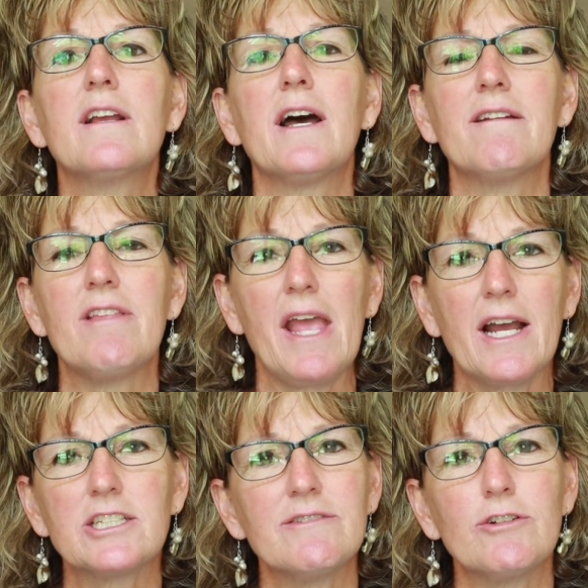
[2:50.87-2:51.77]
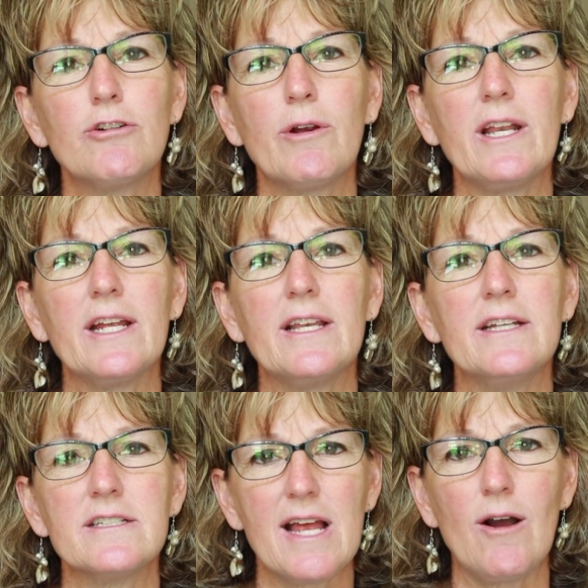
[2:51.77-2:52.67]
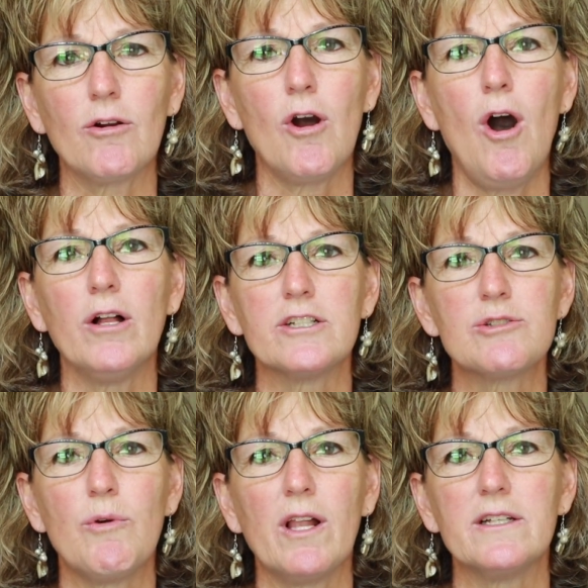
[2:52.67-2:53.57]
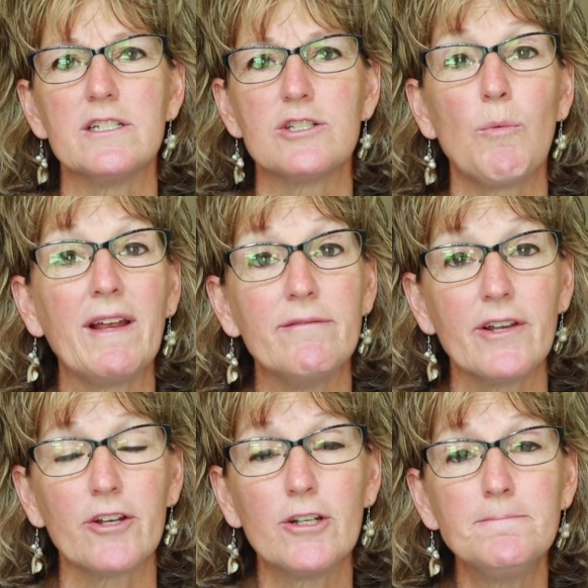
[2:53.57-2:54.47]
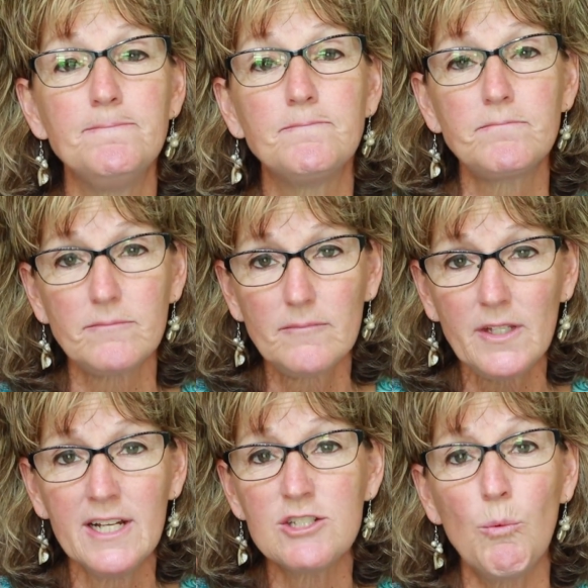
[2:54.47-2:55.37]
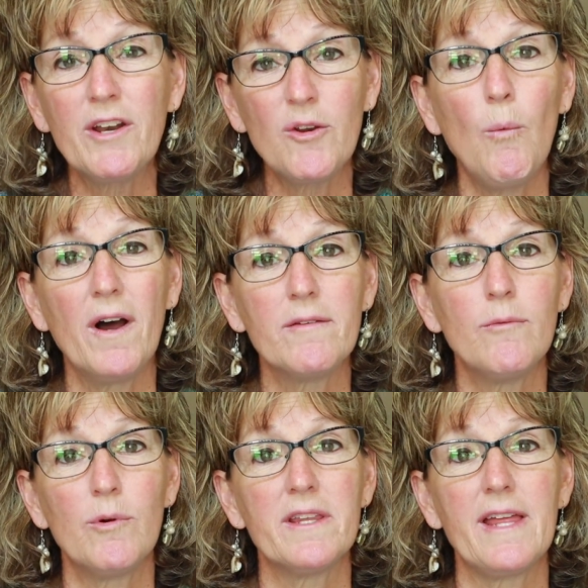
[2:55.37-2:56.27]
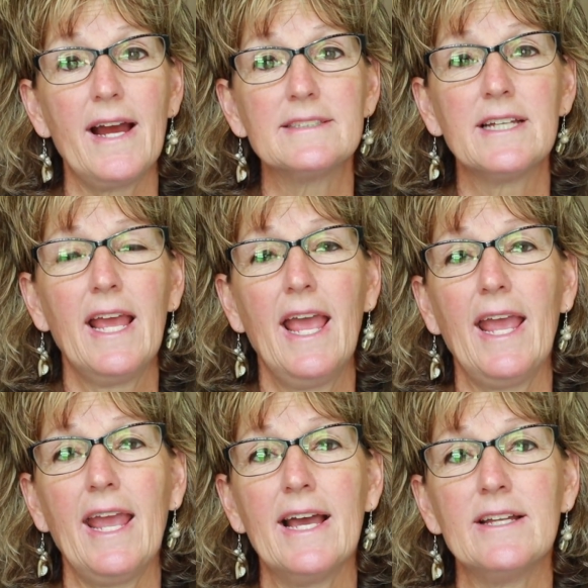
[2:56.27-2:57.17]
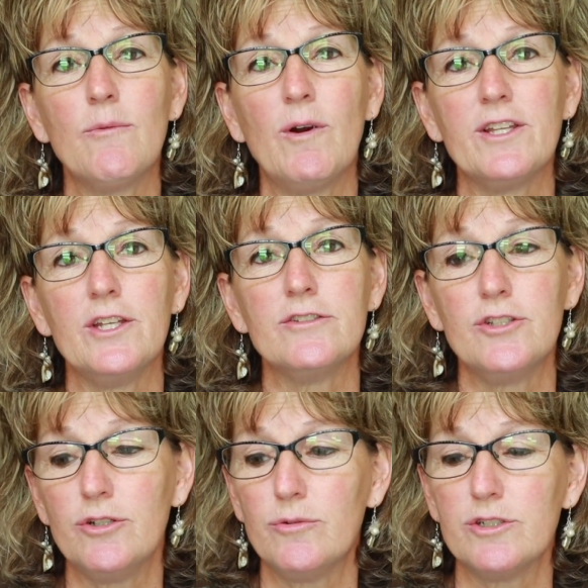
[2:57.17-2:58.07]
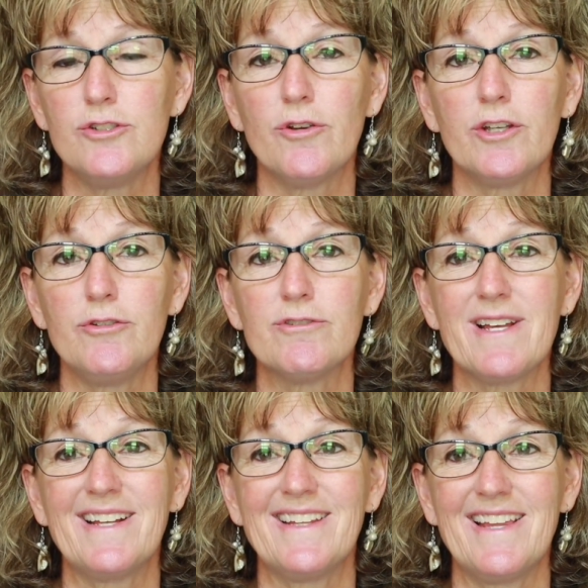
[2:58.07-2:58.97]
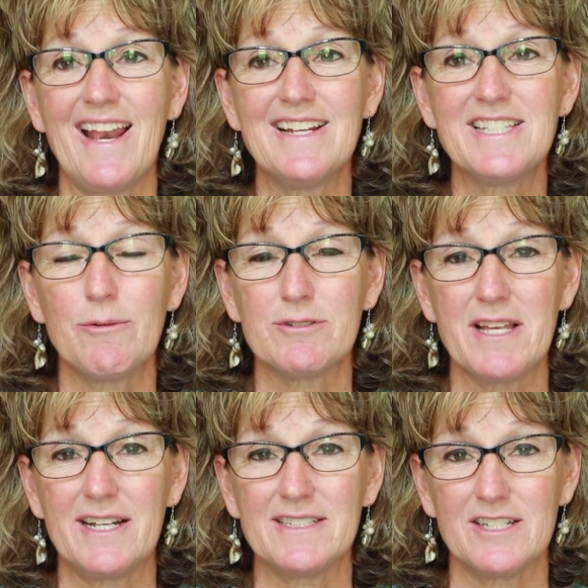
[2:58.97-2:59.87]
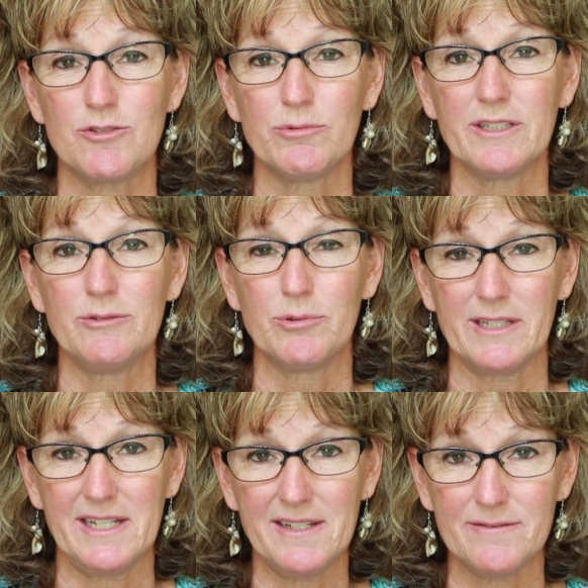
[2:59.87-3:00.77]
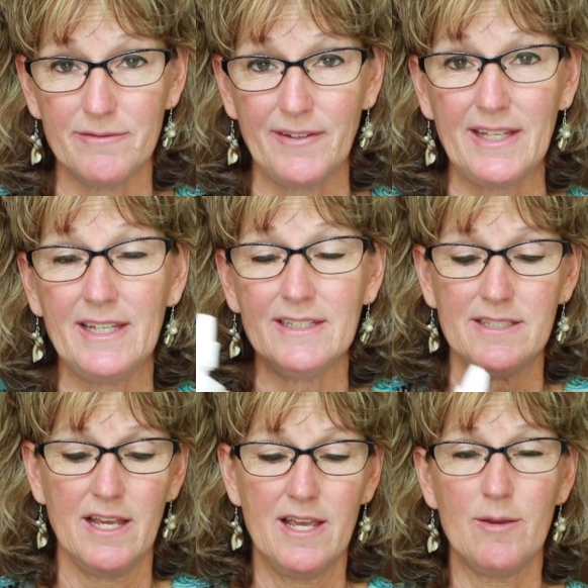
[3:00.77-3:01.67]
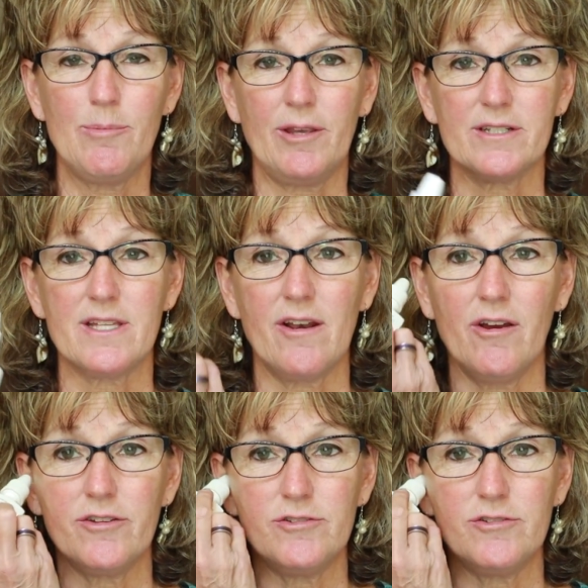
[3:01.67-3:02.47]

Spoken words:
Kind of the active ingredient is alcohol as well as white vinegar. It's 1-to-1 with that, and what you do is you can use that, and the nice thing with that is it's really, really convenient, because then all